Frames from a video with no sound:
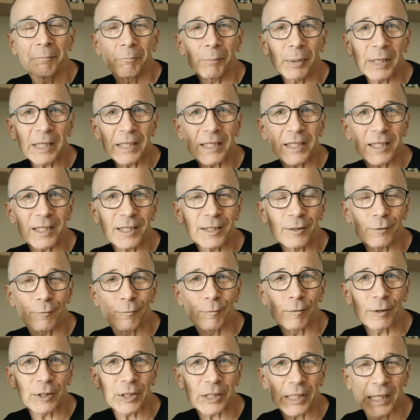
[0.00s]
please
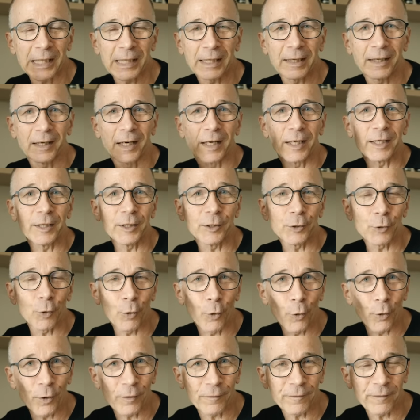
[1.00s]
do share
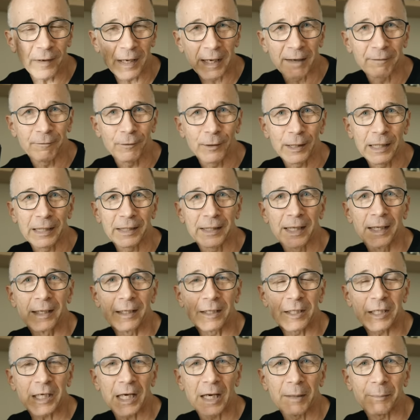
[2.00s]
your favorite
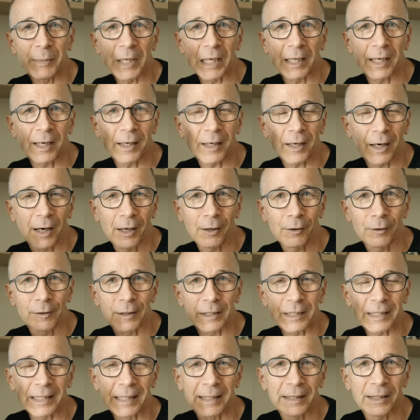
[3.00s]
JPEG
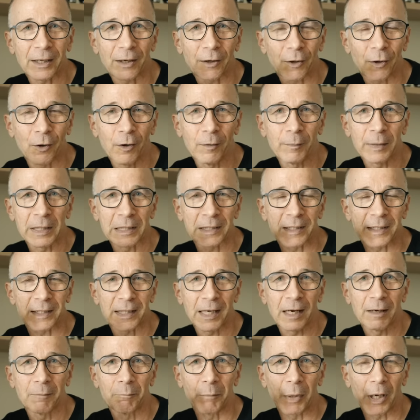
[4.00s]
colors in the comments
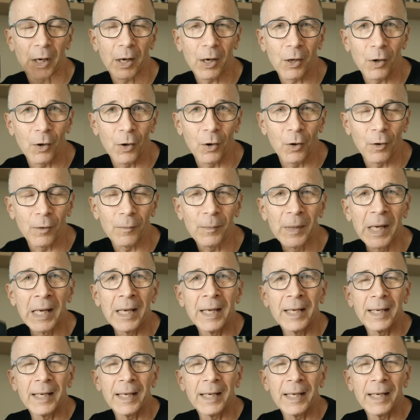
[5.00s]
down below.